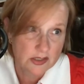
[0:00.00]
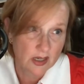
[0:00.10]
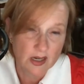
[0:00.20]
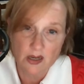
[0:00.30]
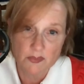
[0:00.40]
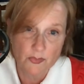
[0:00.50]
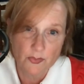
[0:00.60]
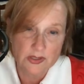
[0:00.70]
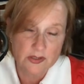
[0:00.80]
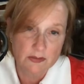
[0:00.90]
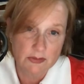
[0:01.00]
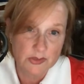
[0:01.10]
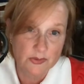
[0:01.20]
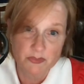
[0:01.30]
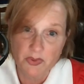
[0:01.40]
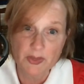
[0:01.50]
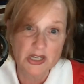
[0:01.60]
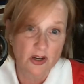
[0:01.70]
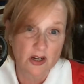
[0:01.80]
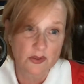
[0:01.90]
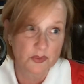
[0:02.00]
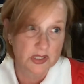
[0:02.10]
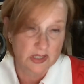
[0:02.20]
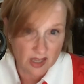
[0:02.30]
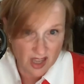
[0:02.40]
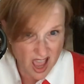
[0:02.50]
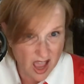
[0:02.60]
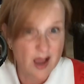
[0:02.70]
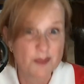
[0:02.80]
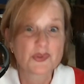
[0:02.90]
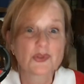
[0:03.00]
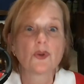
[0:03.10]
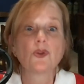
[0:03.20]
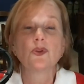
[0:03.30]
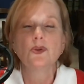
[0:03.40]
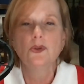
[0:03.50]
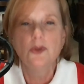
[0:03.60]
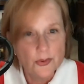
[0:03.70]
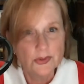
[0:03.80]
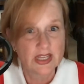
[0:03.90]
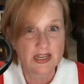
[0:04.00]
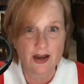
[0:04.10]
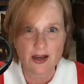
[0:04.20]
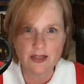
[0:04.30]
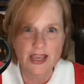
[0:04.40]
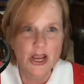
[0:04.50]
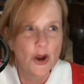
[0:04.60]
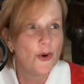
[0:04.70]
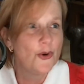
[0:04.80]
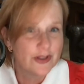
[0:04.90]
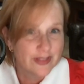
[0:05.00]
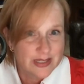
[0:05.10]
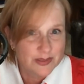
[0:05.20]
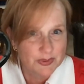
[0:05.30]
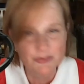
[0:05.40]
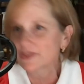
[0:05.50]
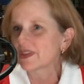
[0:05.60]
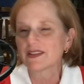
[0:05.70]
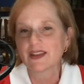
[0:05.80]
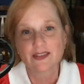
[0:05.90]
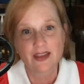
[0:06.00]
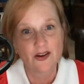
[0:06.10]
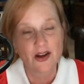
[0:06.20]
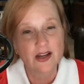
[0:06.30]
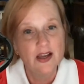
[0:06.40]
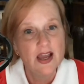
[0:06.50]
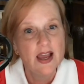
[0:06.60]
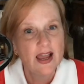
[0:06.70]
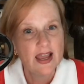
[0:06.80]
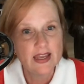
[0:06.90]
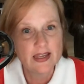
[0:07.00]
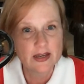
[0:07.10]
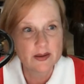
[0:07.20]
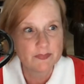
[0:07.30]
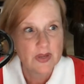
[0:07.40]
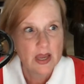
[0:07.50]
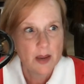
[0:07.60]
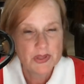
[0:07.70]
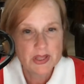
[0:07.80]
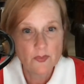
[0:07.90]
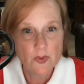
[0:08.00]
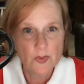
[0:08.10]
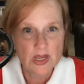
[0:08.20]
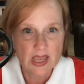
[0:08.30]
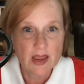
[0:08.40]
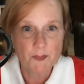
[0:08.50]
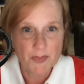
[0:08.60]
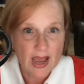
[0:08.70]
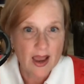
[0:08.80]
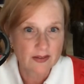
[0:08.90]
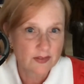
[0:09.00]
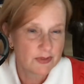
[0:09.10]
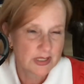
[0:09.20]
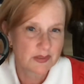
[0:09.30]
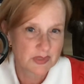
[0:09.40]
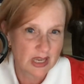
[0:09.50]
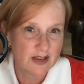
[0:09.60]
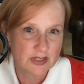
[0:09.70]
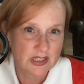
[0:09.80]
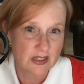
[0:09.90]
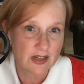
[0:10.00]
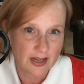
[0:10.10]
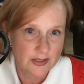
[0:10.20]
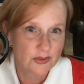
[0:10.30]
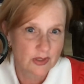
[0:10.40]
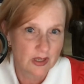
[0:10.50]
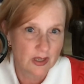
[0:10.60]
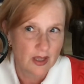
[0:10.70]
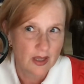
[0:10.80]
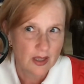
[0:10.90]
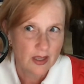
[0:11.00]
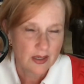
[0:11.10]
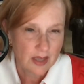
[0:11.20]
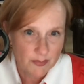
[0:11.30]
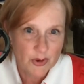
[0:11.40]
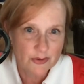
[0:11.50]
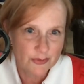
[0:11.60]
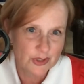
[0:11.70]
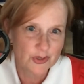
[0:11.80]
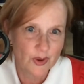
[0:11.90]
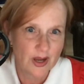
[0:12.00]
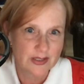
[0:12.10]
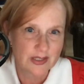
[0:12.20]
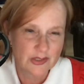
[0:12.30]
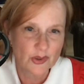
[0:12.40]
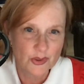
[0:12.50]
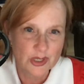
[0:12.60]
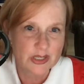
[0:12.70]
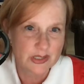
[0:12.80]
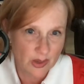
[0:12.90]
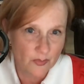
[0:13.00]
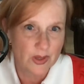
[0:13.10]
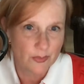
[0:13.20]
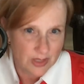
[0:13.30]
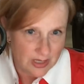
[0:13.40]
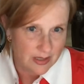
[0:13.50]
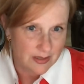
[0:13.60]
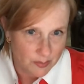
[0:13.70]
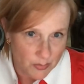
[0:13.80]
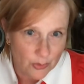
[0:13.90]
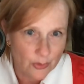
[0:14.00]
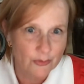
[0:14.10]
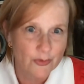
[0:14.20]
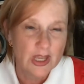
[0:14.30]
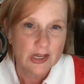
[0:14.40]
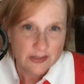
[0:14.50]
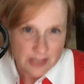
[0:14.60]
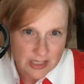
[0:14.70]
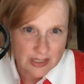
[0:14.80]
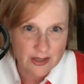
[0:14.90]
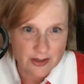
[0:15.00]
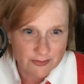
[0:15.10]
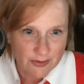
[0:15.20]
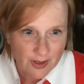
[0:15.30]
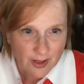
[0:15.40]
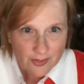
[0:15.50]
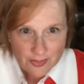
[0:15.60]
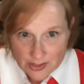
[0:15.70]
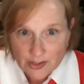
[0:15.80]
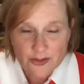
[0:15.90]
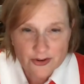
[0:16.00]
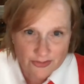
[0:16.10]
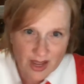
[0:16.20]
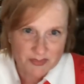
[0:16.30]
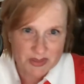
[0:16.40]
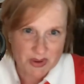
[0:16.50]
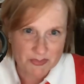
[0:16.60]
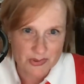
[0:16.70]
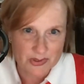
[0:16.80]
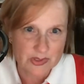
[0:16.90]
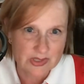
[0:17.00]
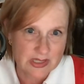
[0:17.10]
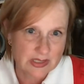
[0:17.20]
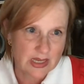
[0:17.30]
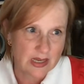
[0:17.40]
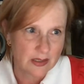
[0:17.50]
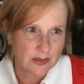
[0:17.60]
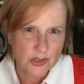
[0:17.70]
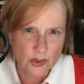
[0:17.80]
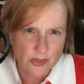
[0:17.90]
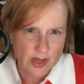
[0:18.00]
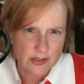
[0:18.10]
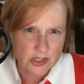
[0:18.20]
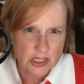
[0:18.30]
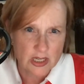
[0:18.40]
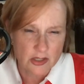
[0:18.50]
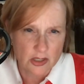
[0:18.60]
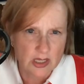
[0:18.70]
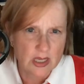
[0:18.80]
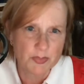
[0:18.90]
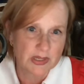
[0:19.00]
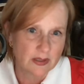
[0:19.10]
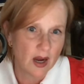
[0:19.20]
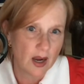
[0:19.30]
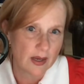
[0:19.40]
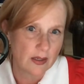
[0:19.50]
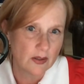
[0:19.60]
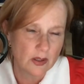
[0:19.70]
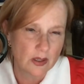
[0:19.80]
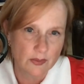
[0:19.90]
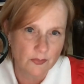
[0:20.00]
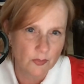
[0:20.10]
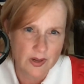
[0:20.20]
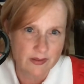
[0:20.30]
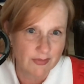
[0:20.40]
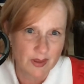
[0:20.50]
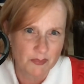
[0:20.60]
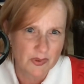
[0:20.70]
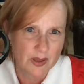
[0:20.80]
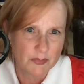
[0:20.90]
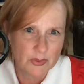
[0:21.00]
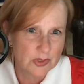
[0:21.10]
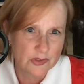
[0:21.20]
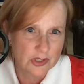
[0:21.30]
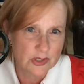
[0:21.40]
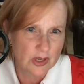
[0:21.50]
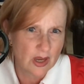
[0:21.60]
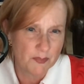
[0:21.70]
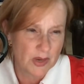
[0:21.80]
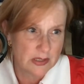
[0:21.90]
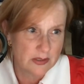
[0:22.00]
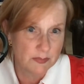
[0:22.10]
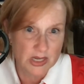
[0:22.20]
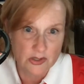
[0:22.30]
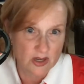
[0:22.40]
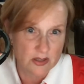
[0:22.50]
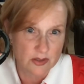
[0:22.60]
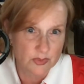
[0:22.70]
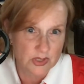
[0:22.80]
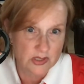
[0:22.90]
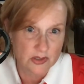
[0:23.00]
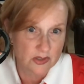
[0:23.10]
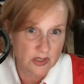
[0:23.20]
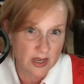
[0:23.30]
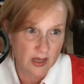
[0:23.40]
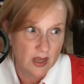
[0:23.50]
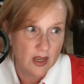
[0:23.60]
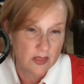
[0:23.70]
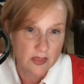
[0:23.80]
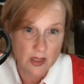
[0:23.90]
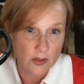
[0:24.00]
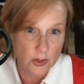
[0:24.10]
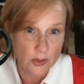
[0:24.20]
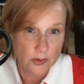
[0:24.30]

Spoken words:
got up, went to the restroom, but my daughter was like, absolutely not. Like, who do these people think that they are? And but then when we came back, the victim's advocate actually came over to us and told us that we would need to move to give these other family members the seat so that she could keep an eye on one of them. I mean, it was just, and my daughter was still like, then